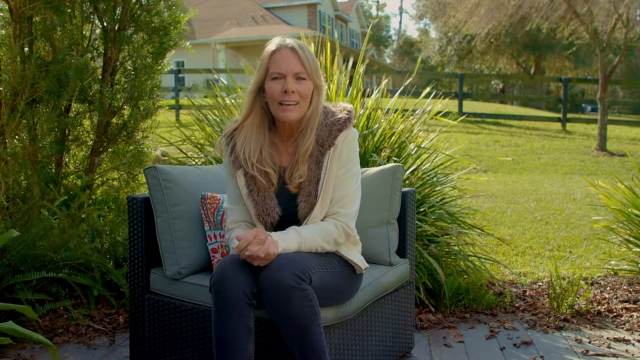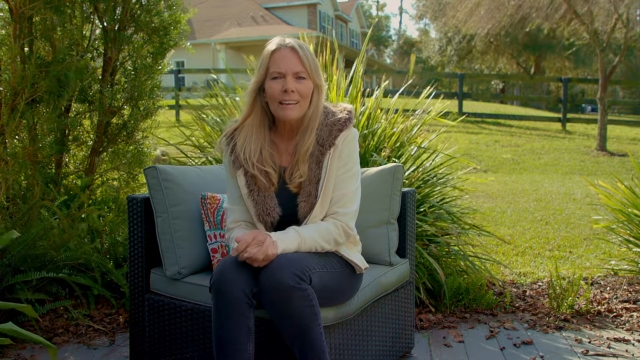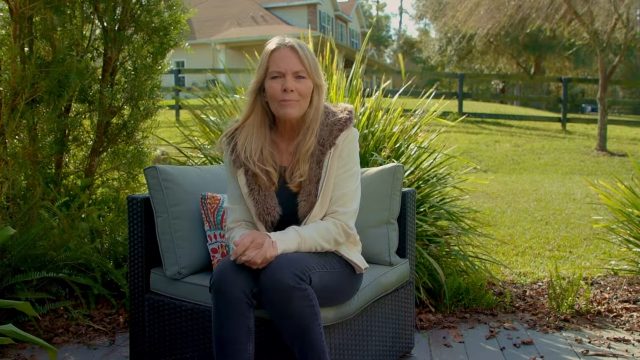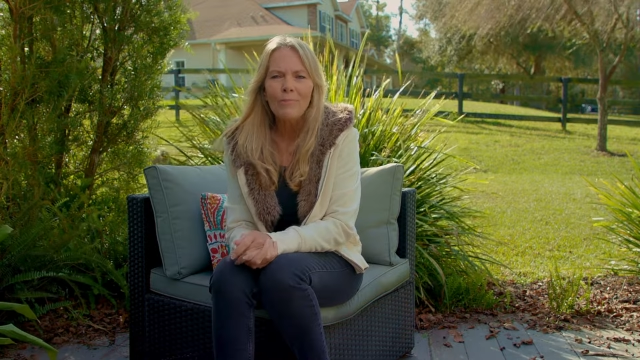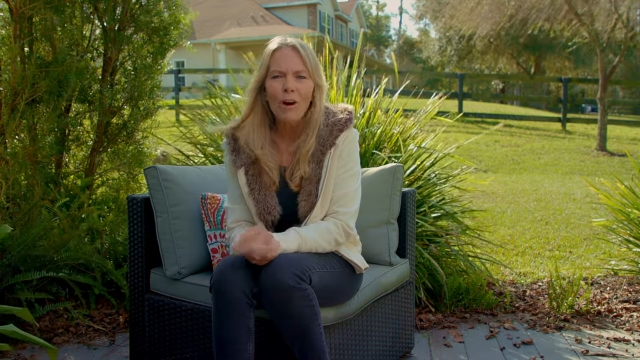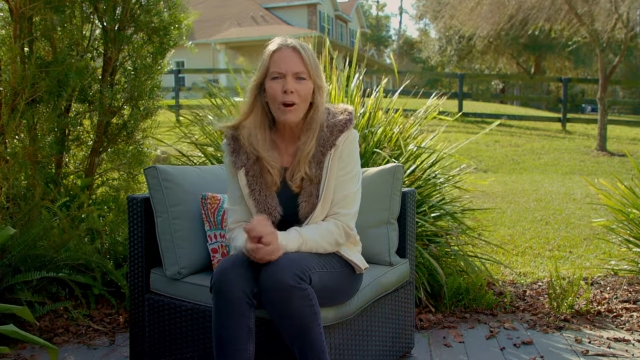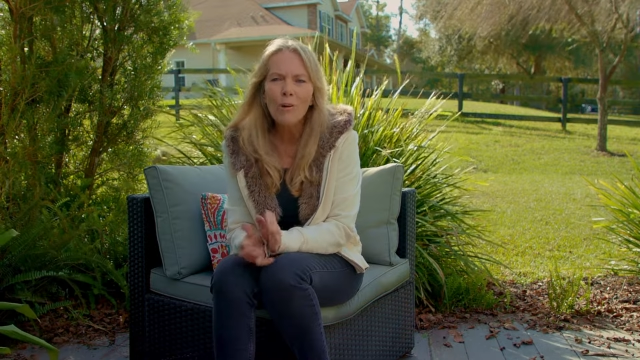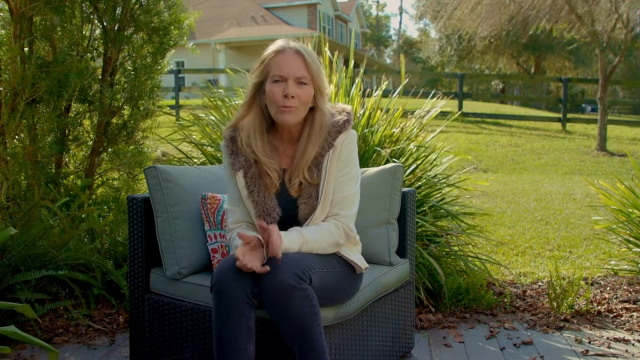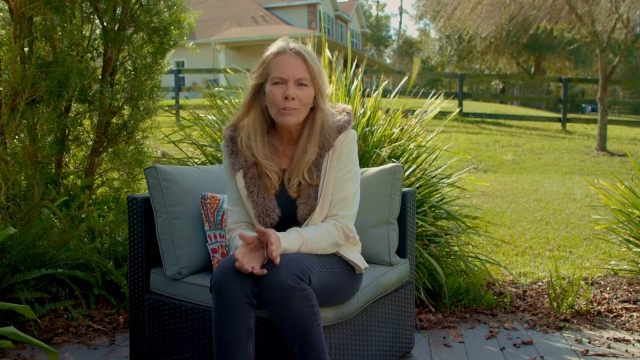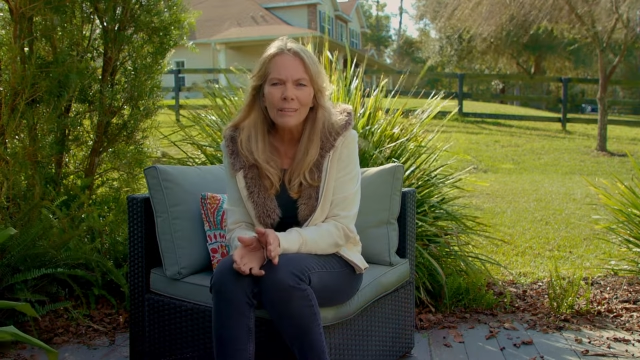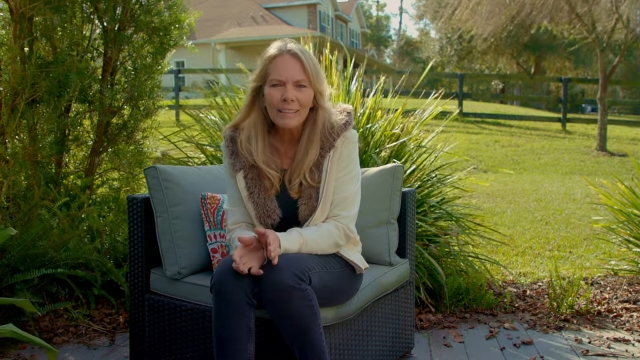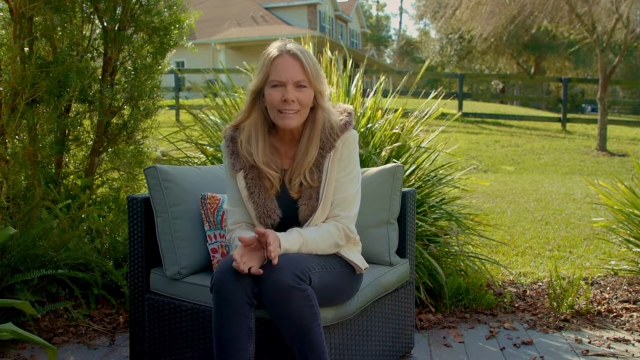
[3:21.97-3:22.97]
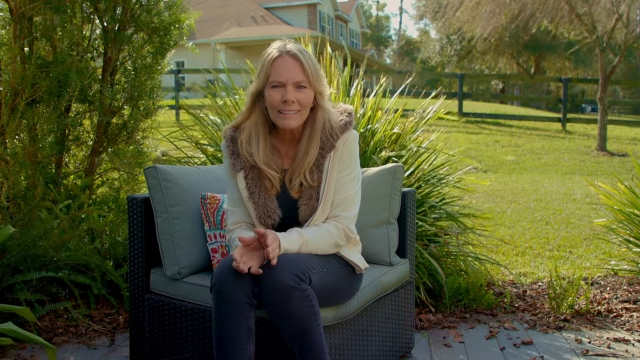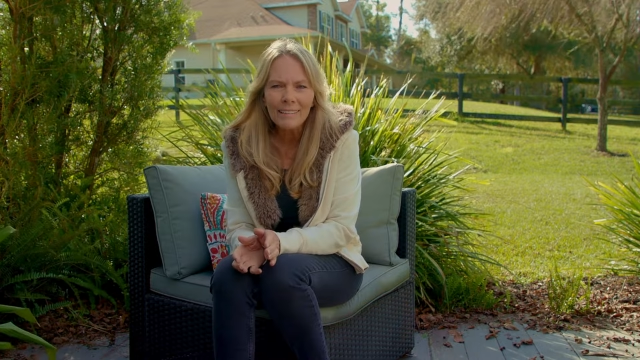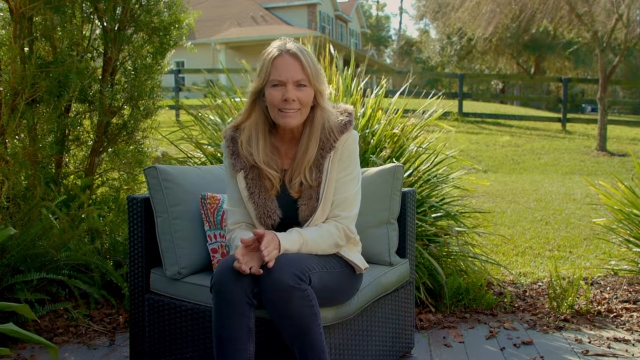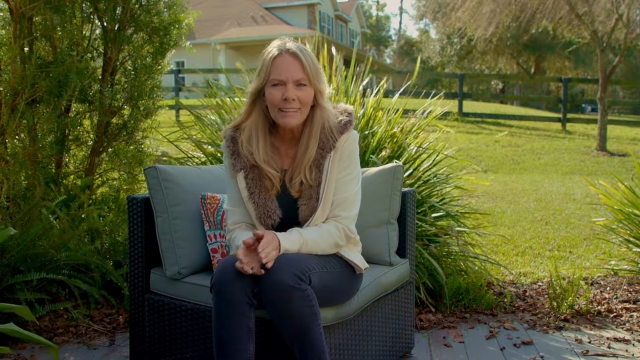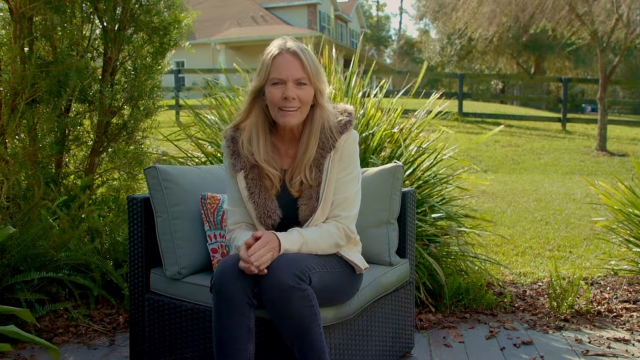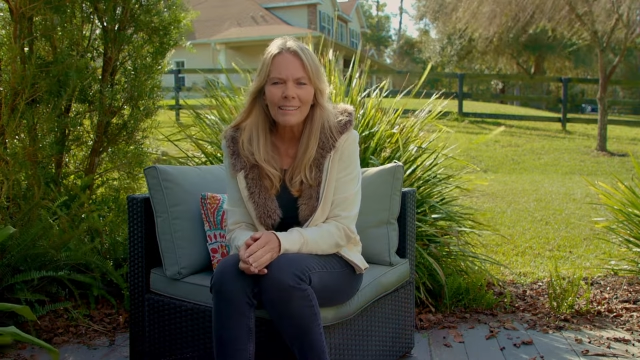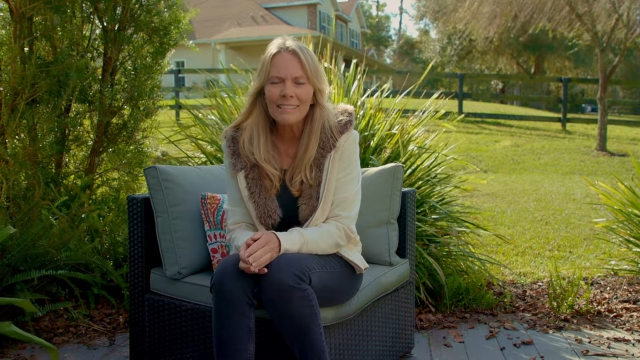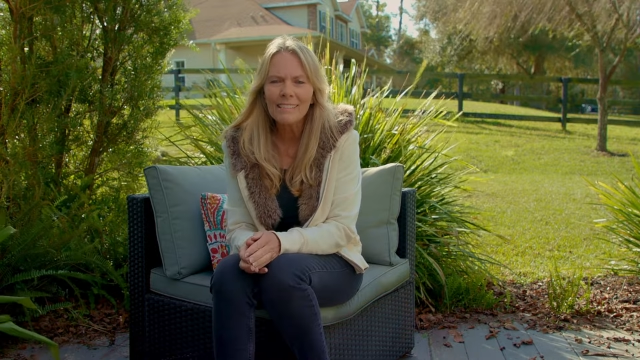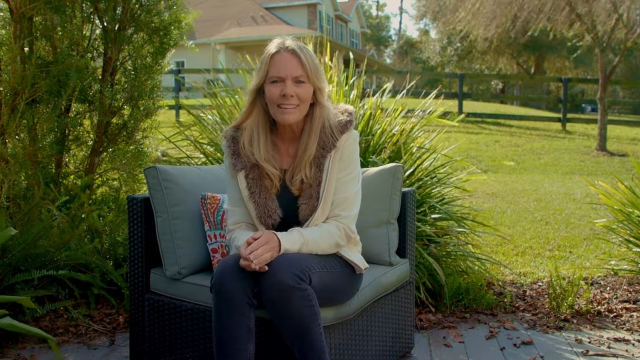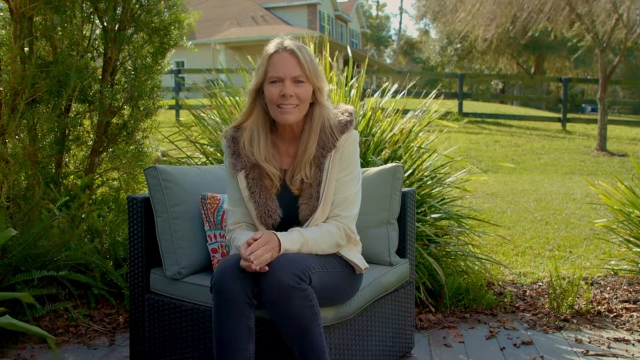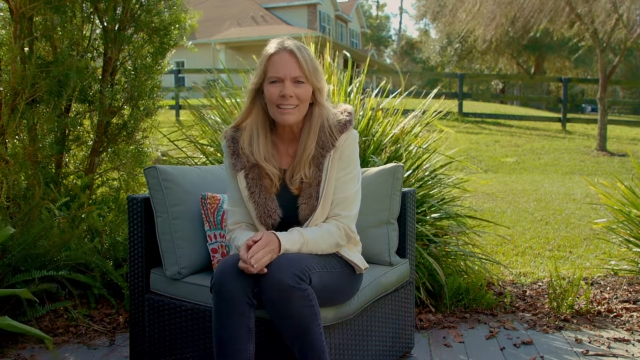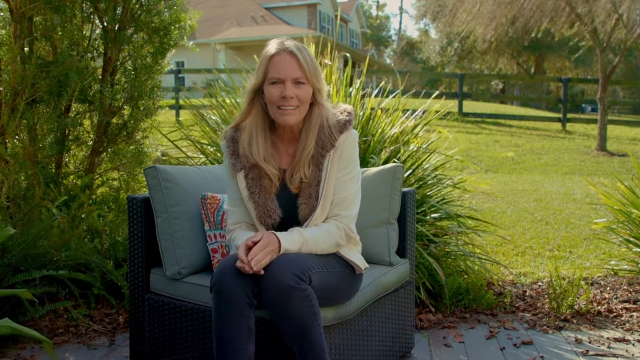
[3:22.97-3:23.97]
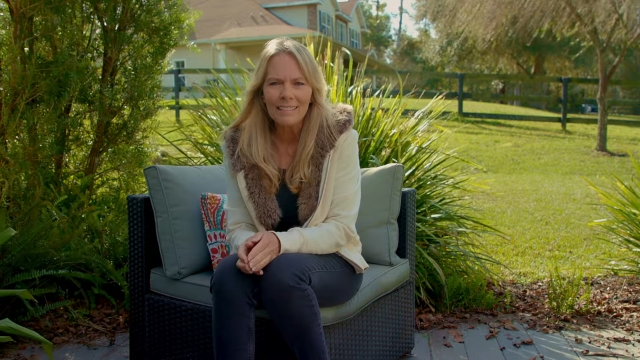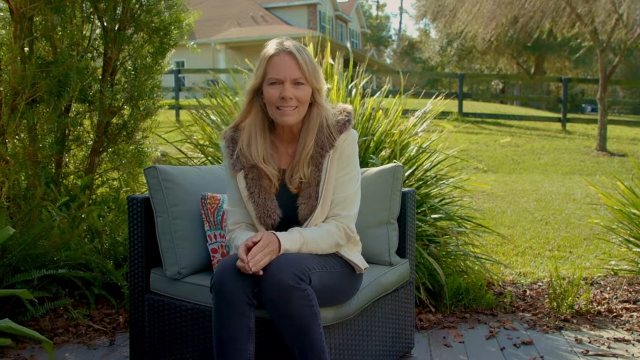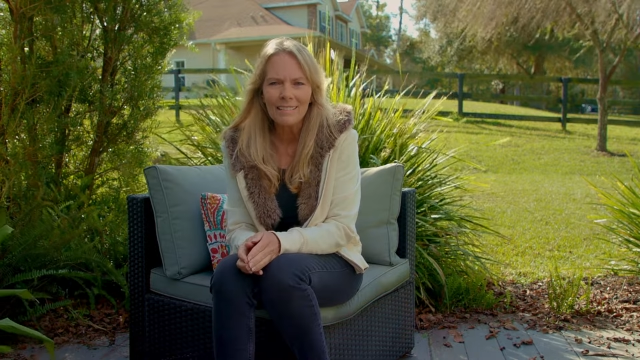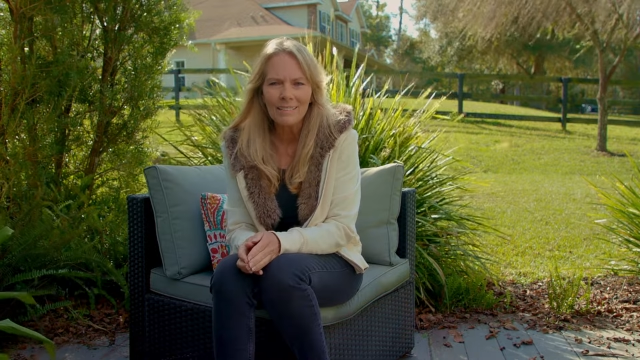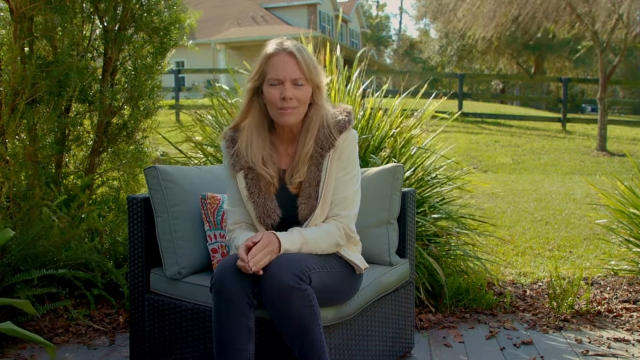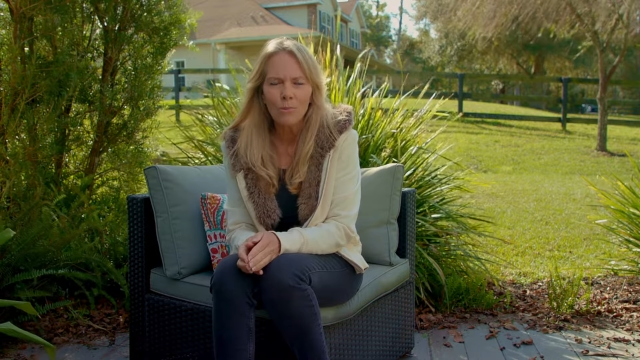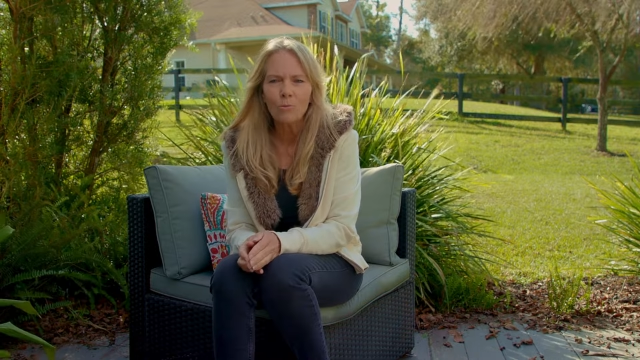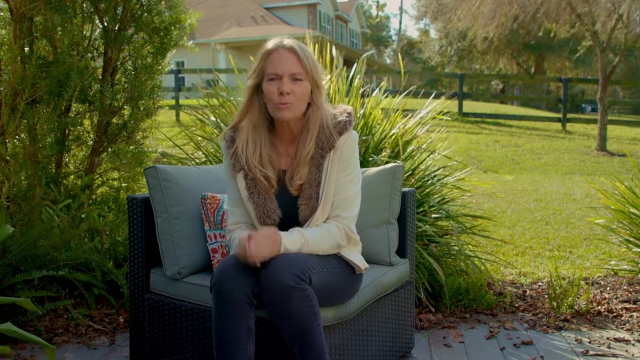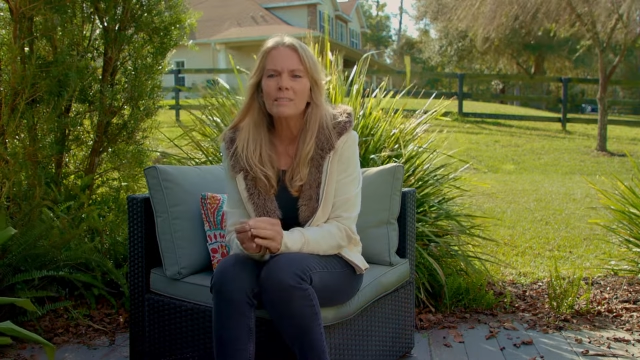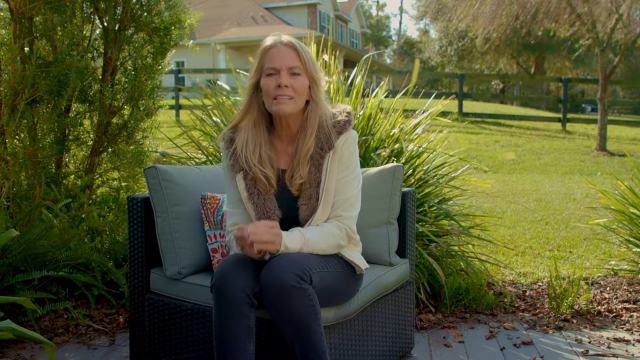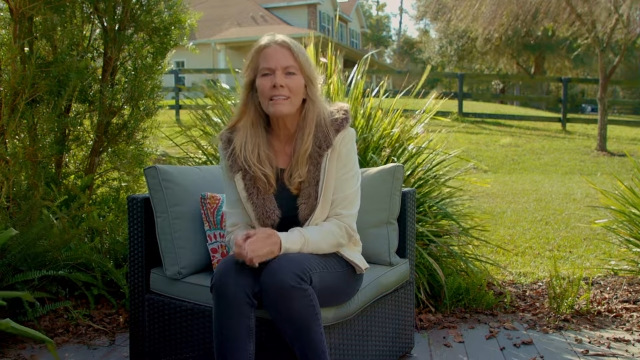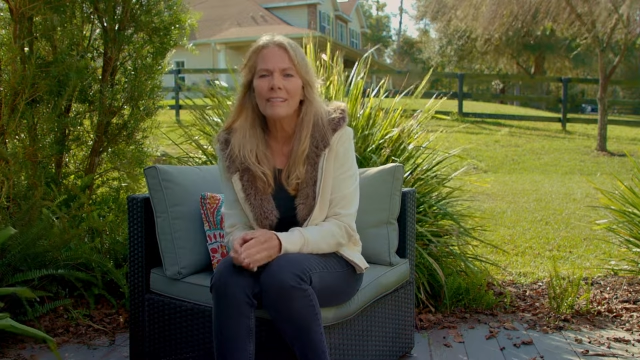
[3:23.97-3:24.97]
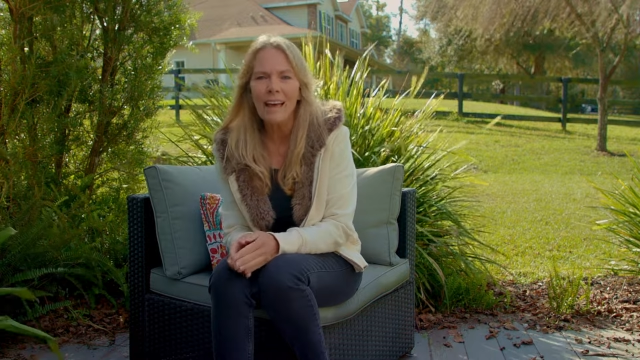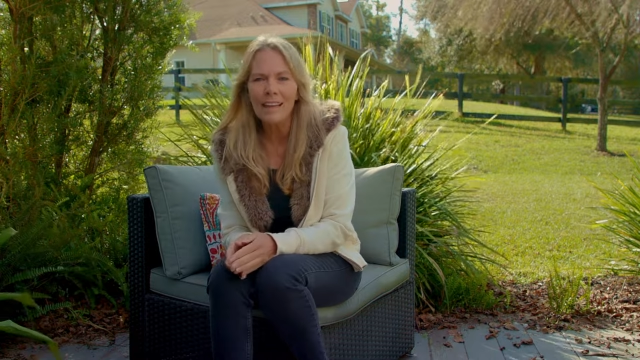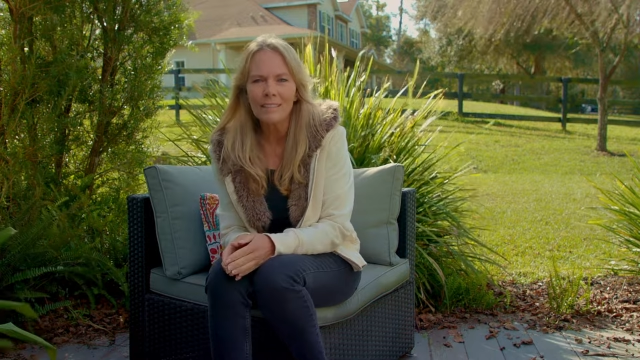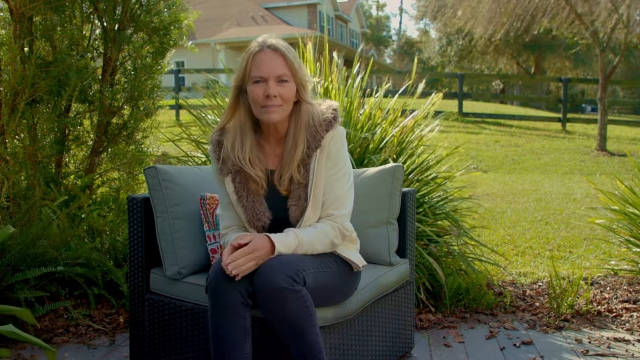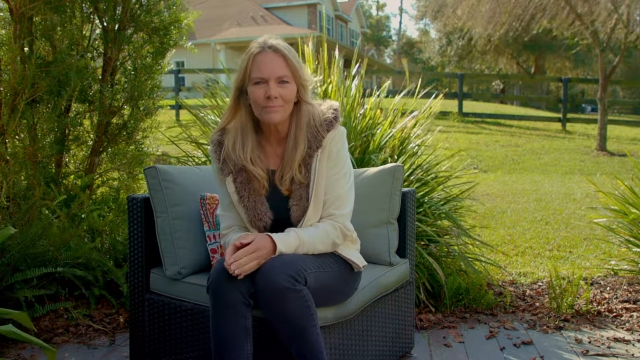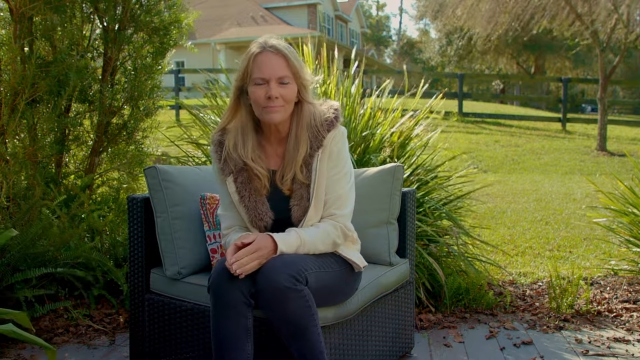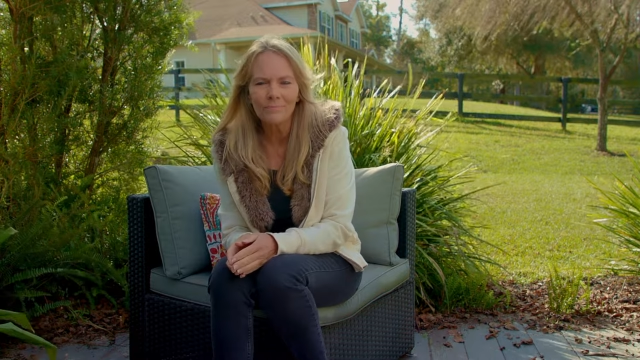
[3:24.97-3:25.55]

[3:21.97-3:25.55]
if only I'd done this or said that?